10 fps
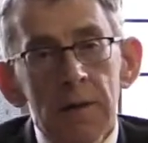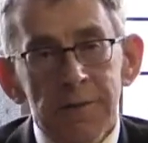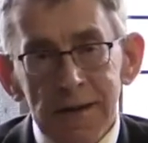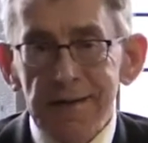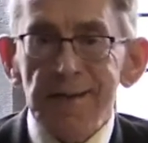
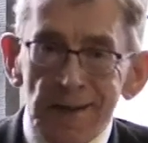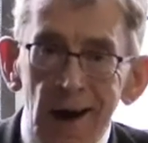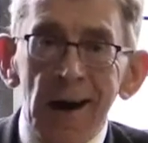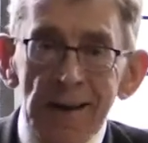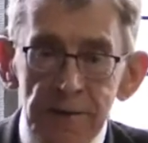That is the
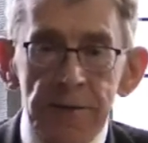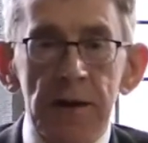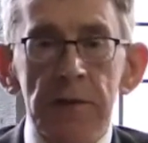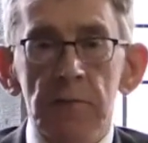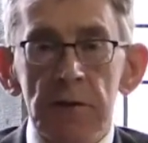kind of
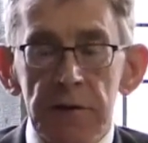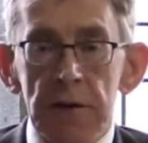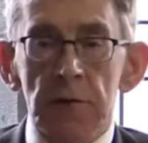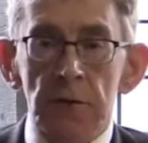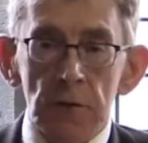thing that we
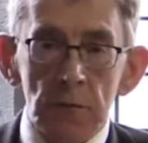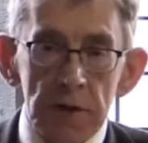failed to do.